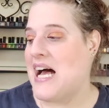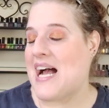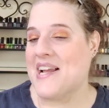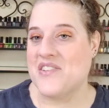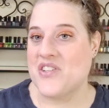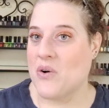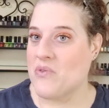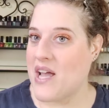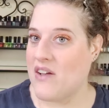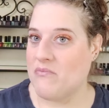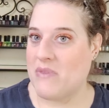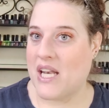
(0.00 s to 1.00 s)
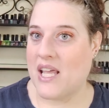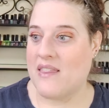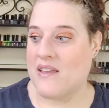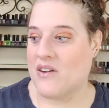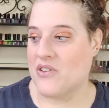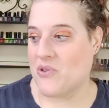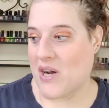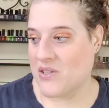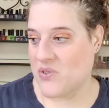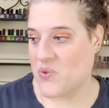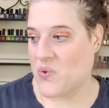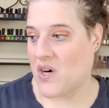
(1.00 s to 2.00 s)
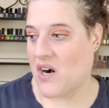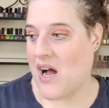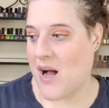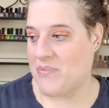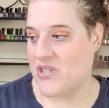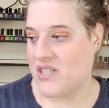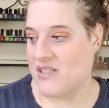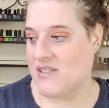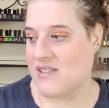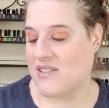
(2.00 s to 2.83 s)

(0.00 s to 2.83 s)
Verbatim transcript: I don't have many that are drugstore options.